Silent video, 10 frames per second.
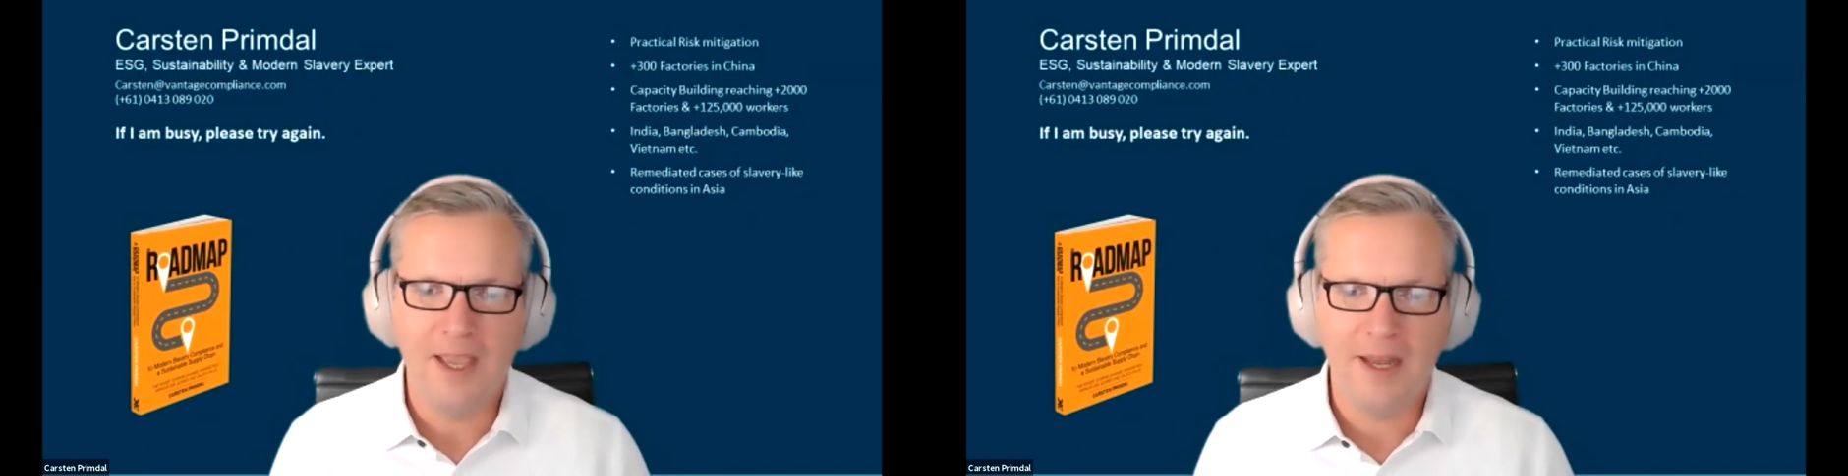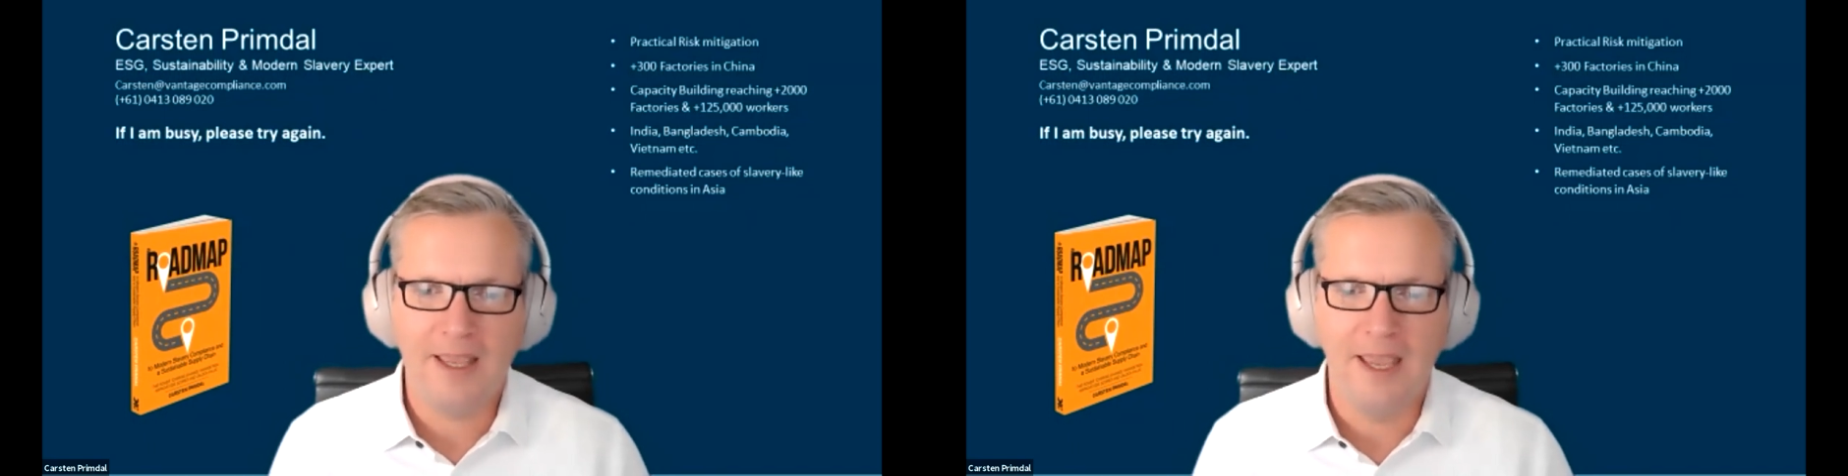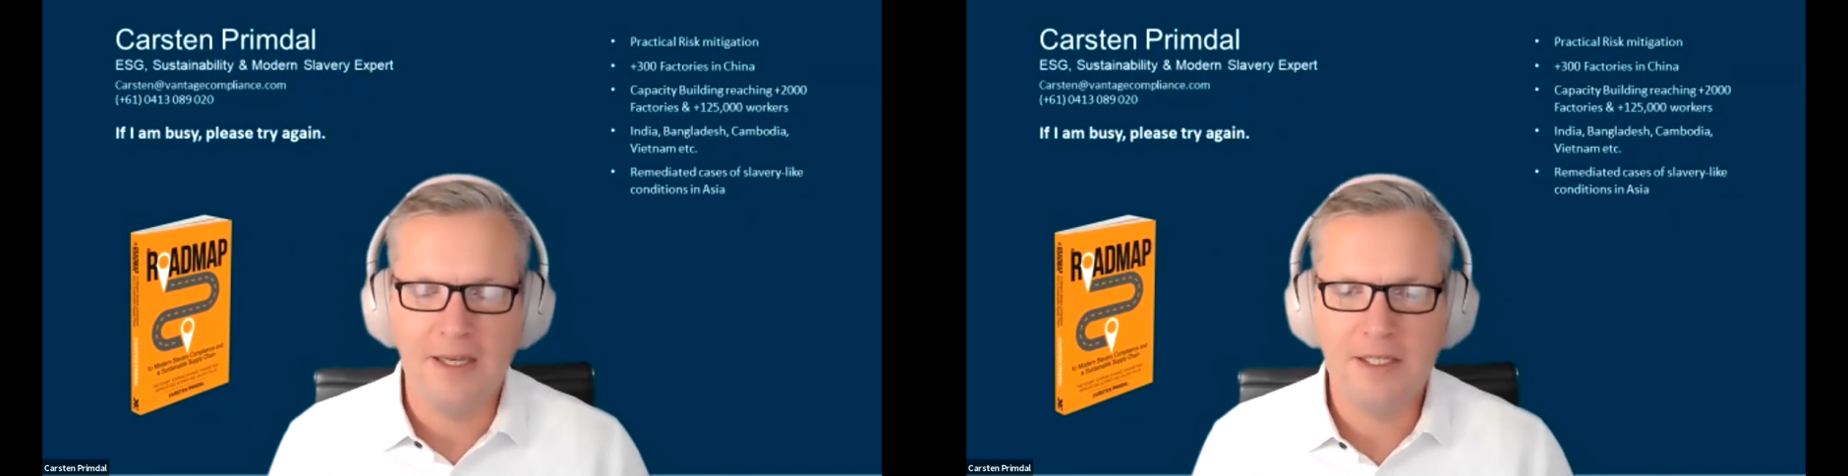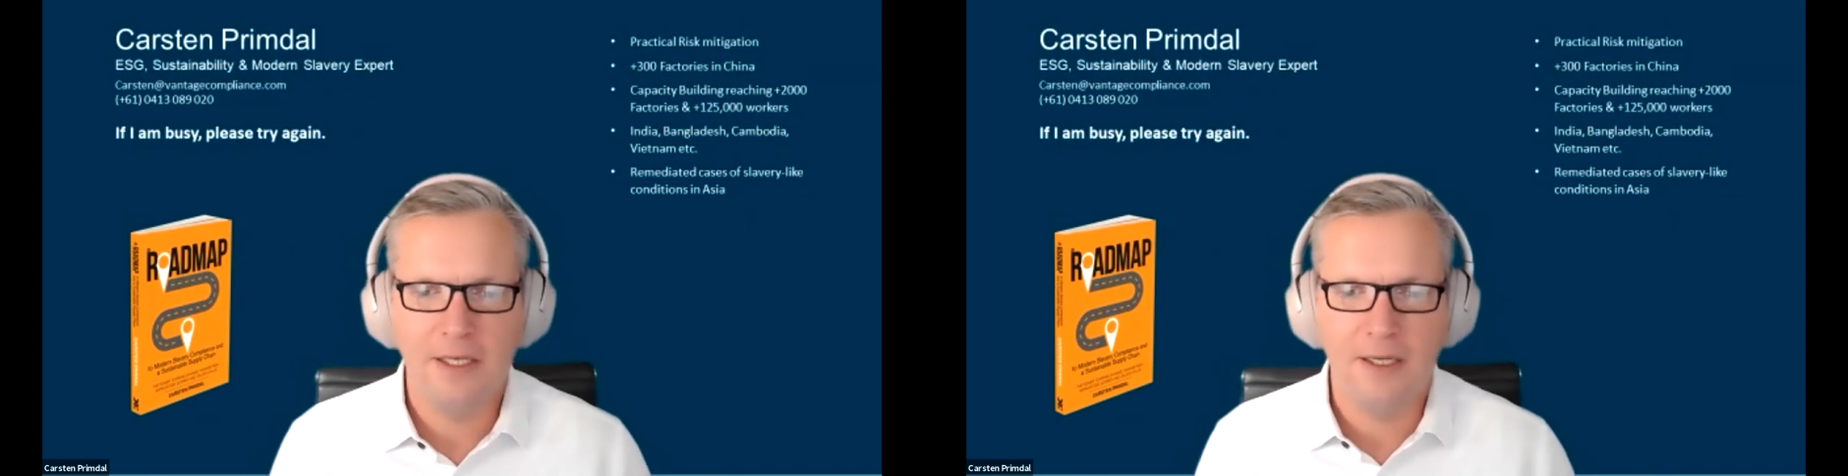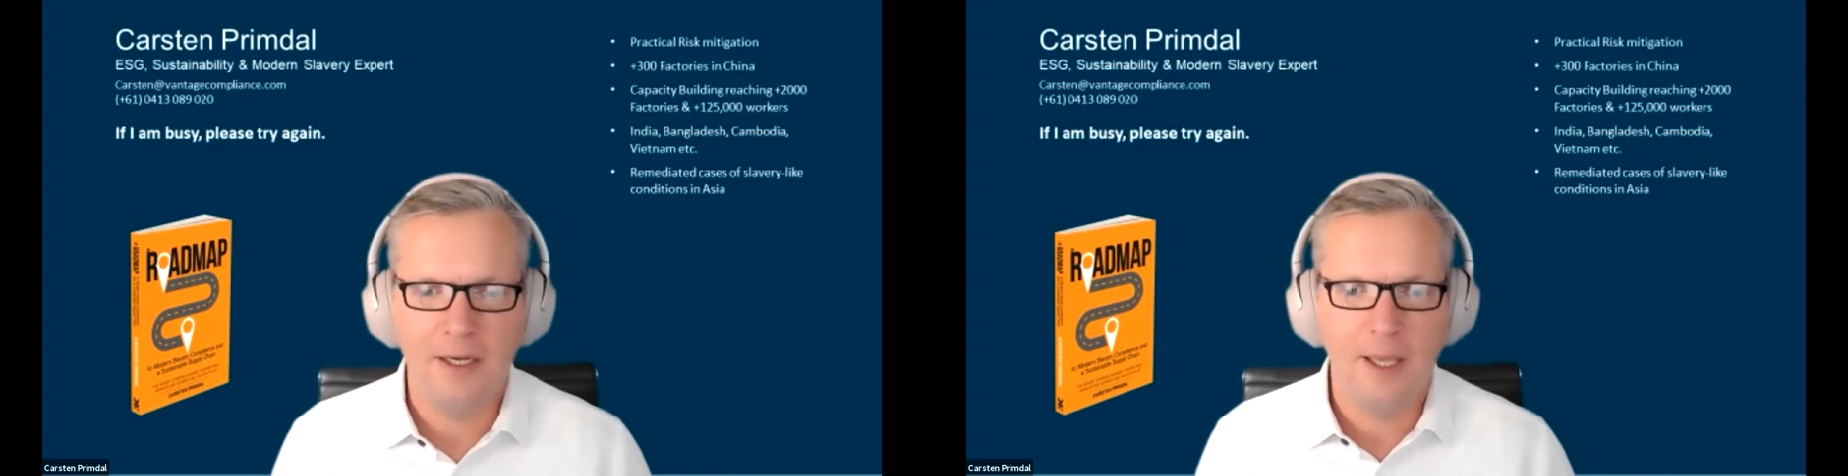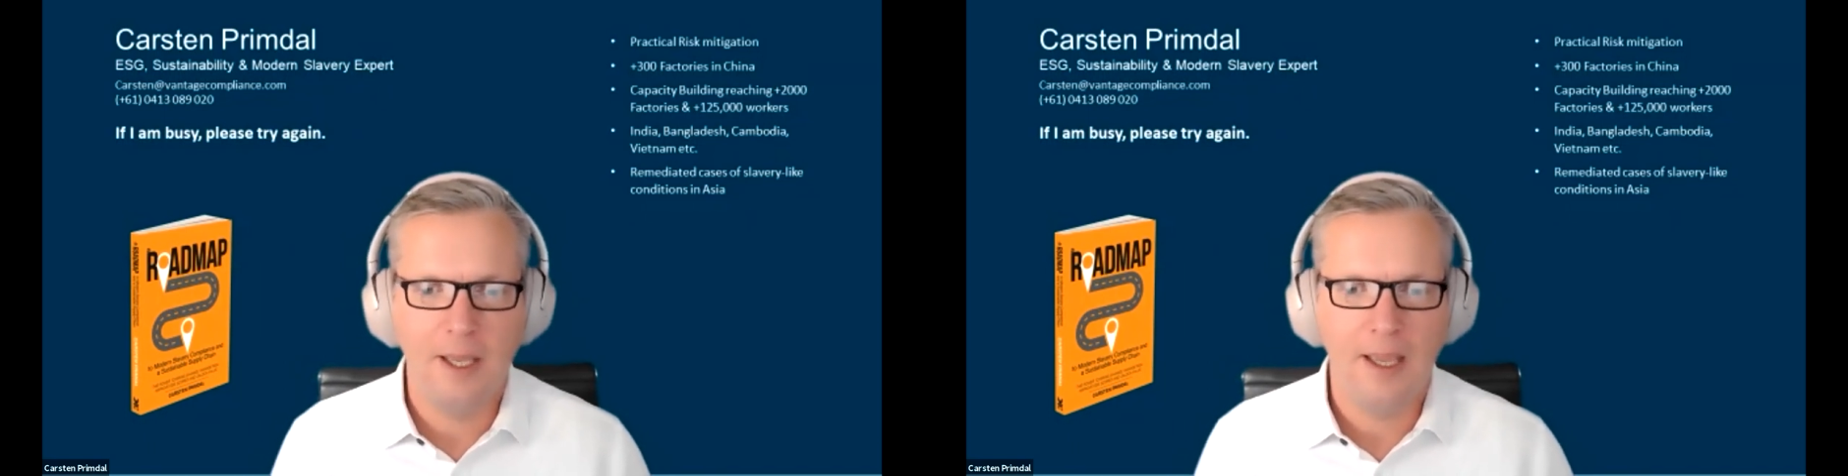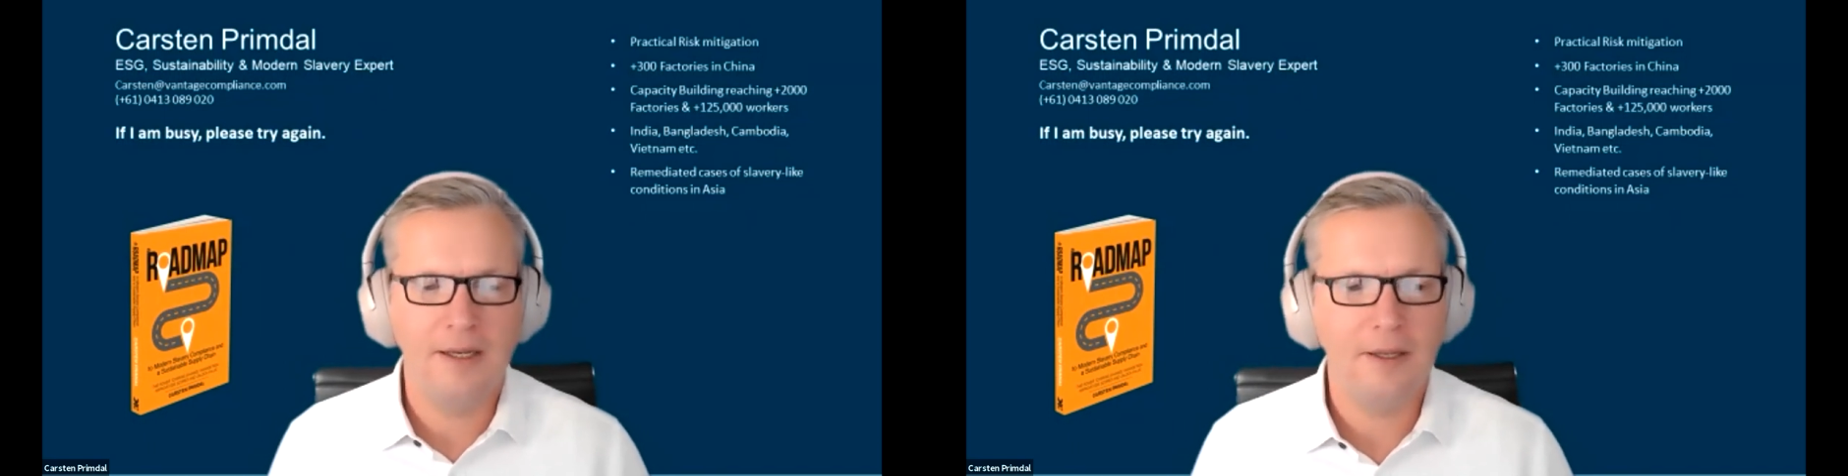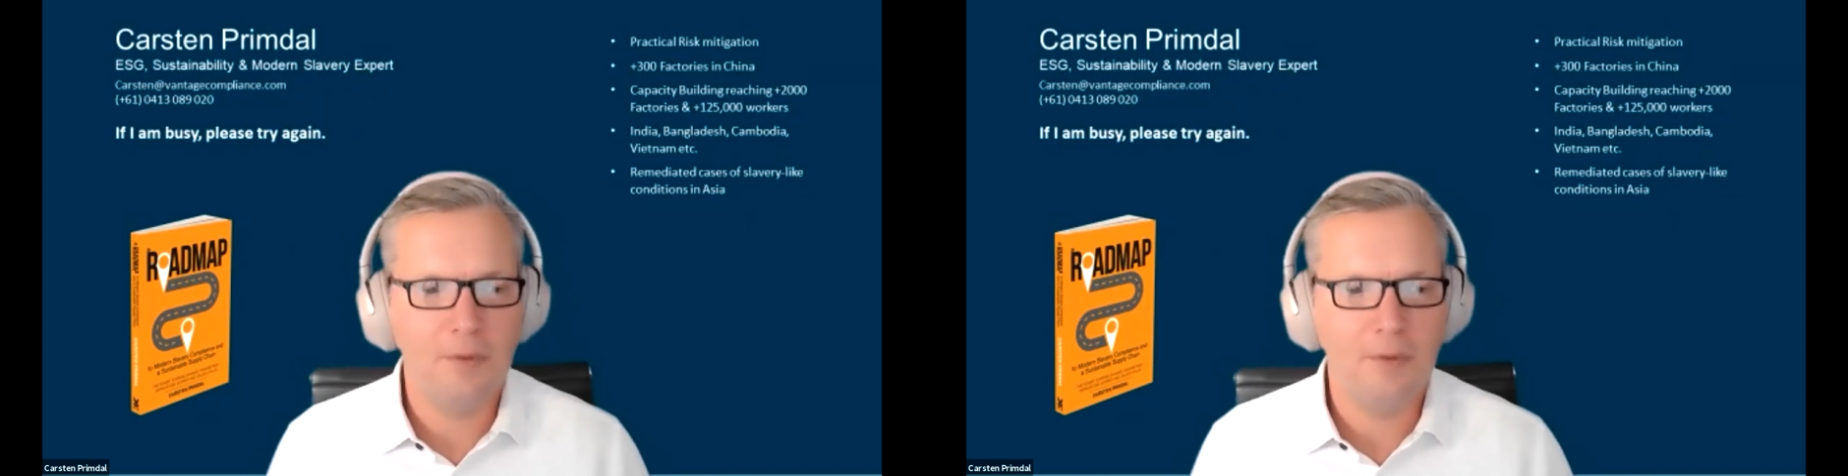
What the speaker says: They had a canteen, and